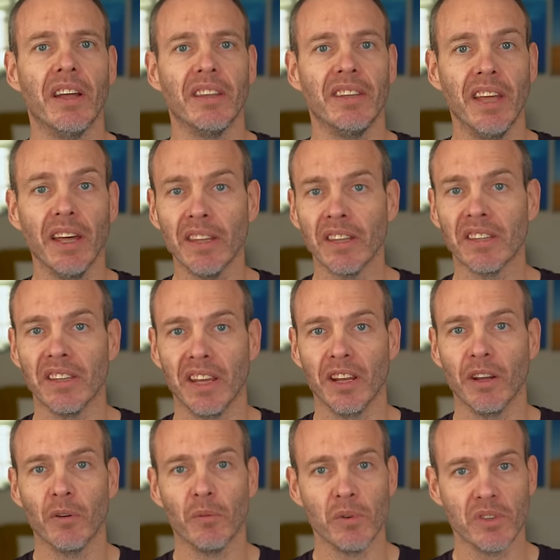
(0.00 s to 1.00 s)
The other
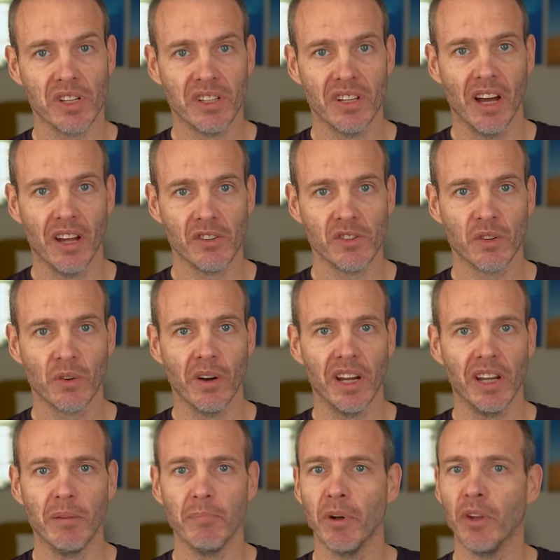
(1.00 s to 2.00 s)
thing was a
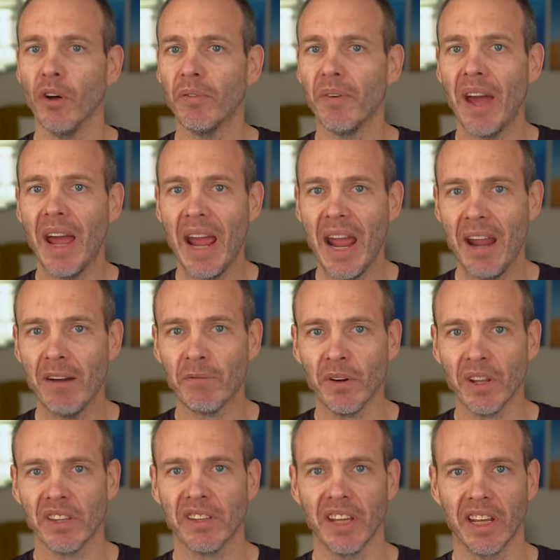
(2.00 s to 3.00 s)
touchscreen, but not for
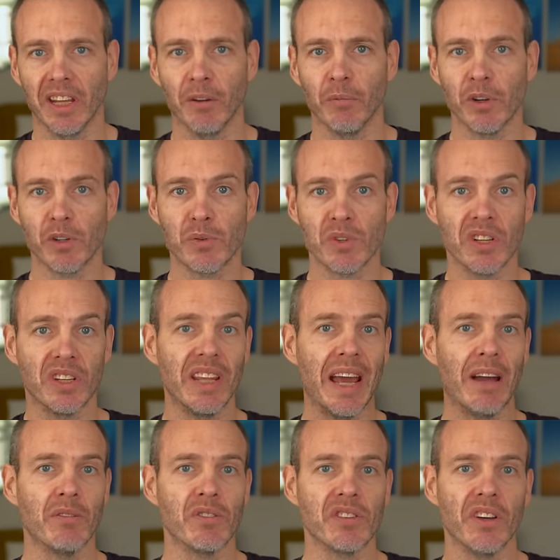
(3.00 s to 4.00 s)
everything, which was a
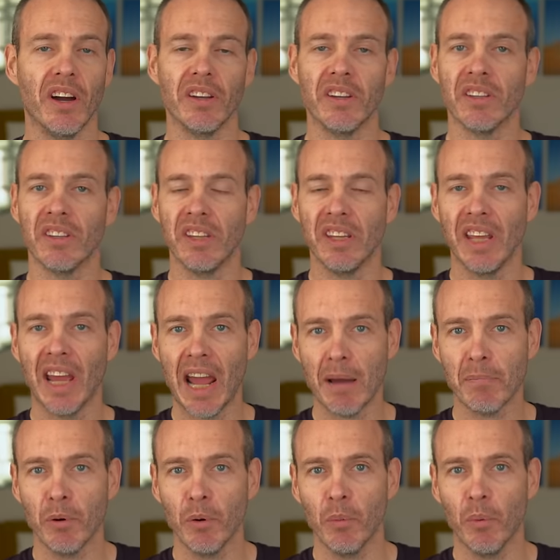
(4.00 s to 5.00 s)
downside to the
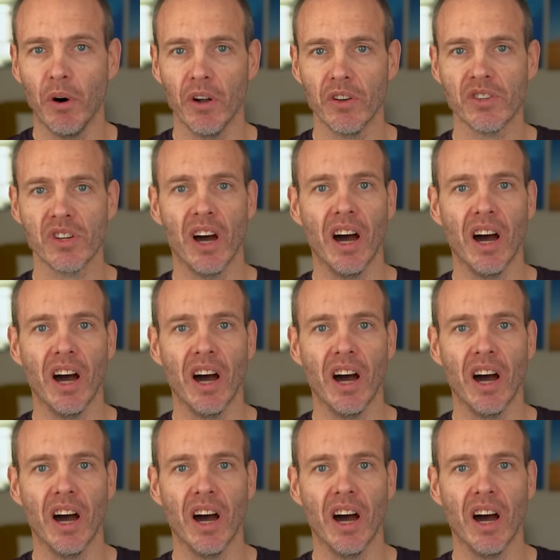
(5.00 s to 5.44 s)
Apple Watch.